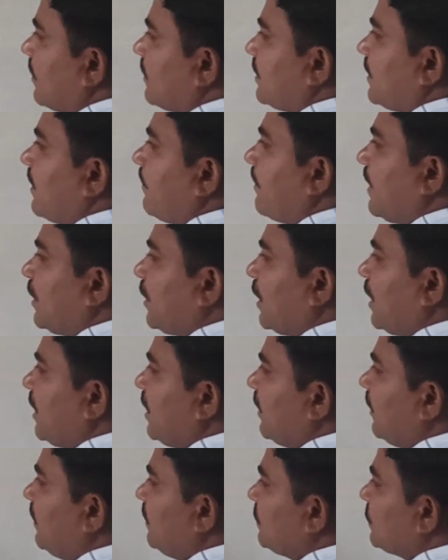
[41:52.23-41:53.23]
the
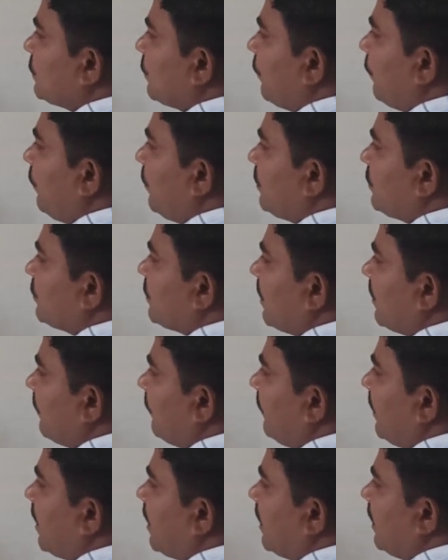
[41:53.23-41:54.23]
materials which are
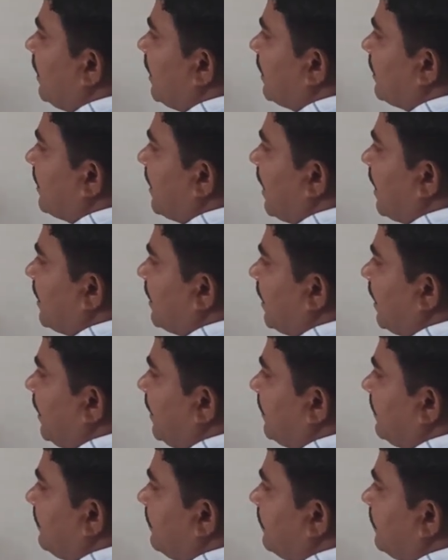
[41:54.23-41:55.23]
weakly attracted,